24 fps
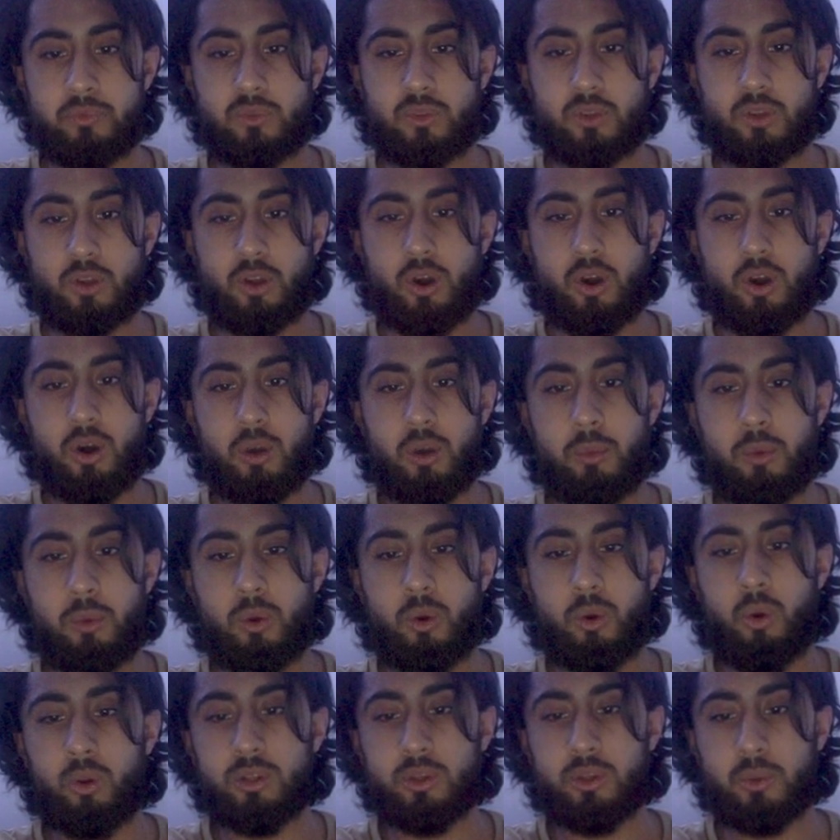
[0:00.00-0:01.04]
come
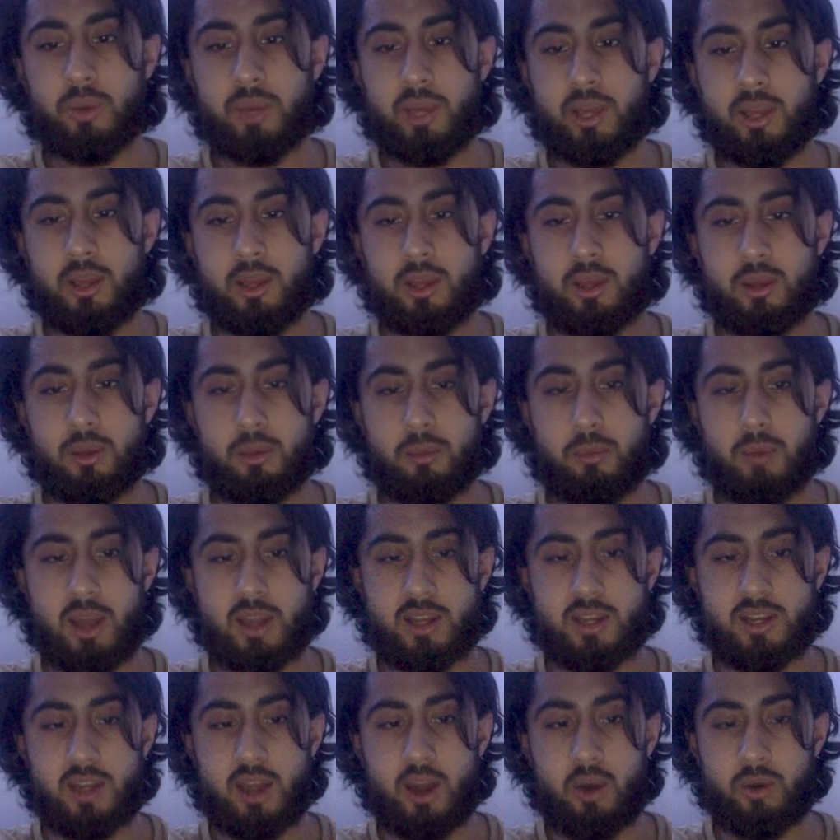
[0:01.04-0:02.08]
all the way
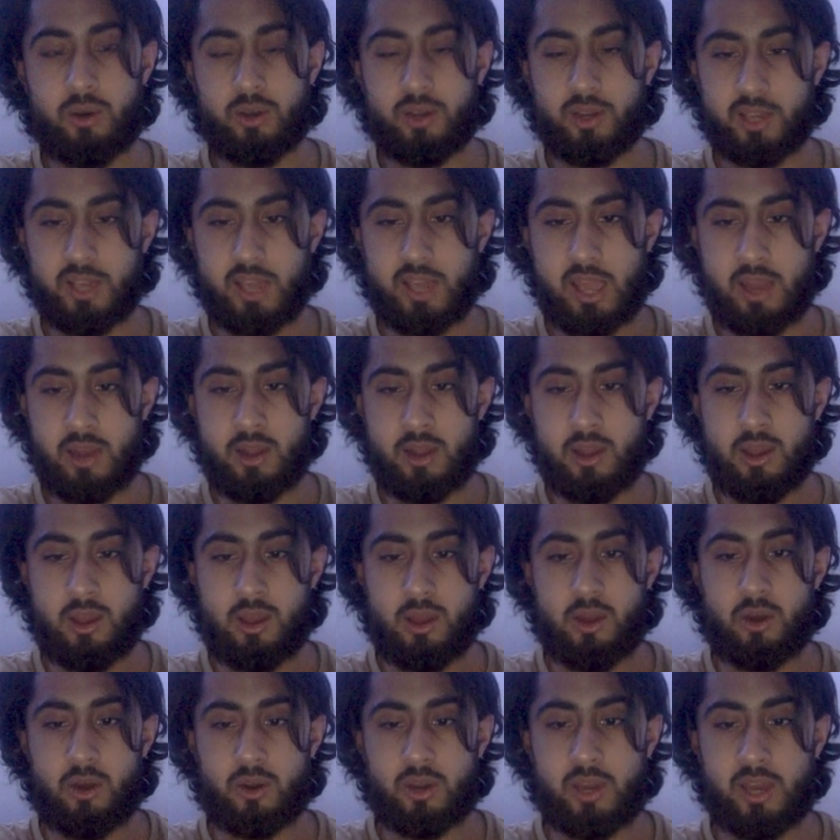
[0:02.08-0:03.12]
back down again.
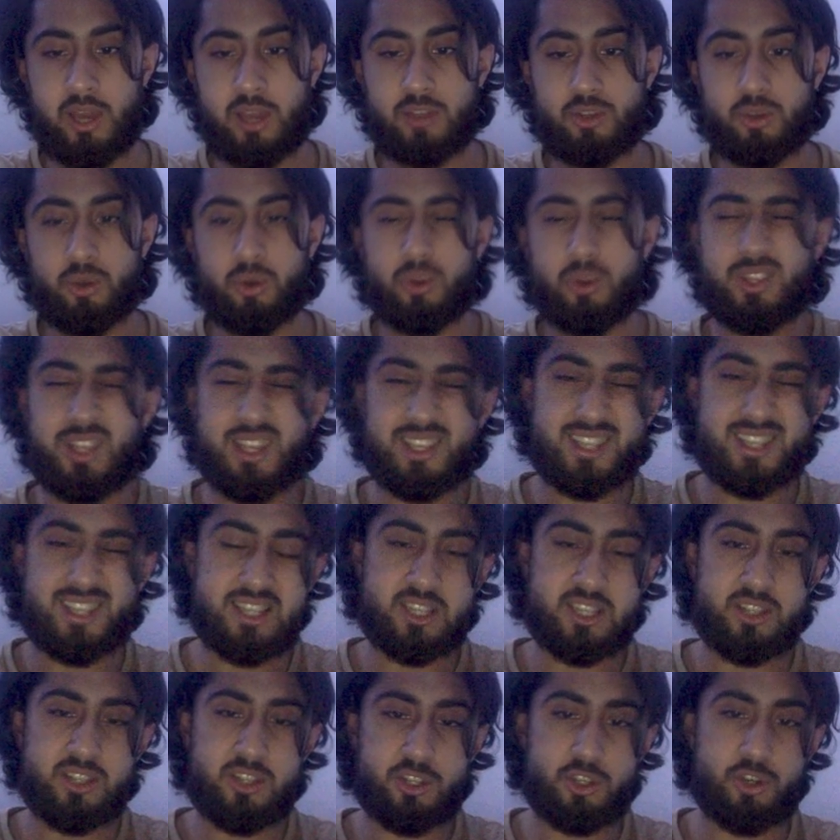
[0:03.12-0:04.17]
Okay, so this
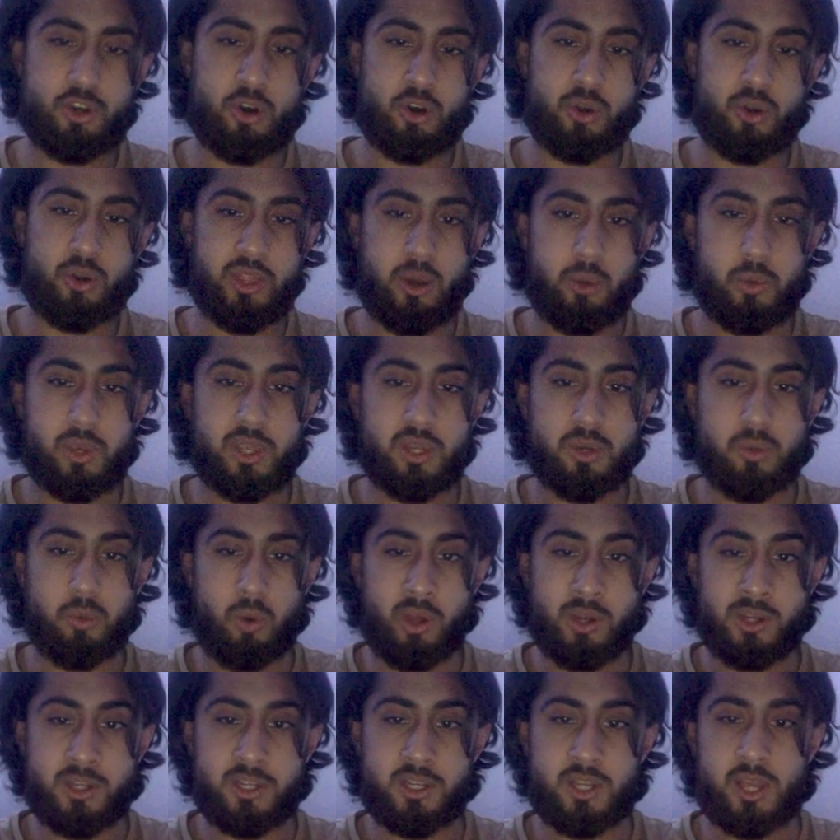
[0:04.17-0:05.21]
isn't the scenario that we'd
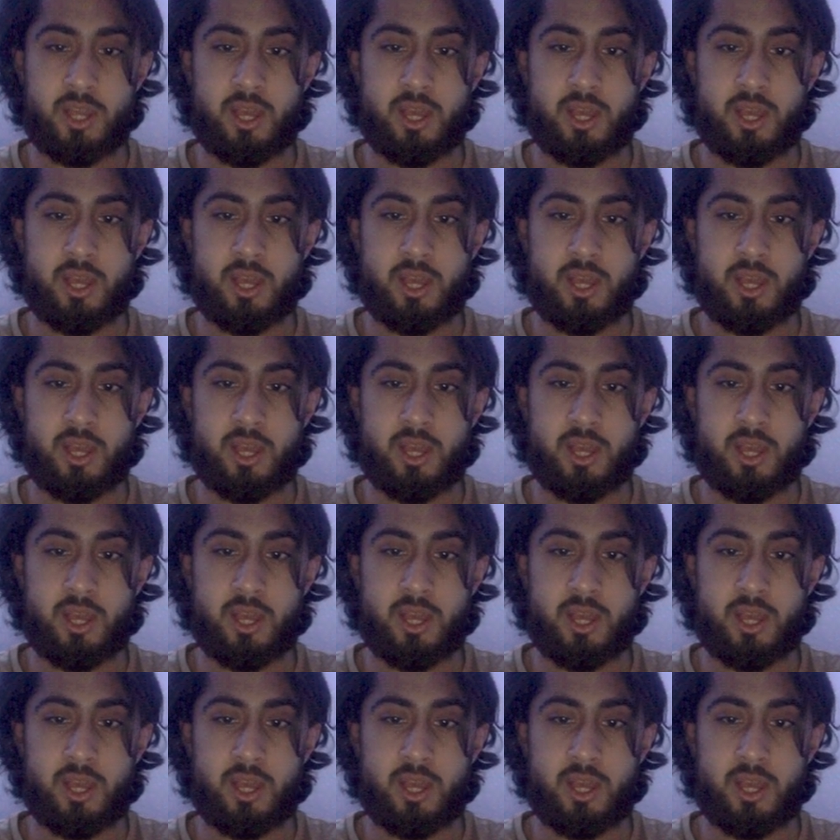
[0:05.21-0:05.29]
want,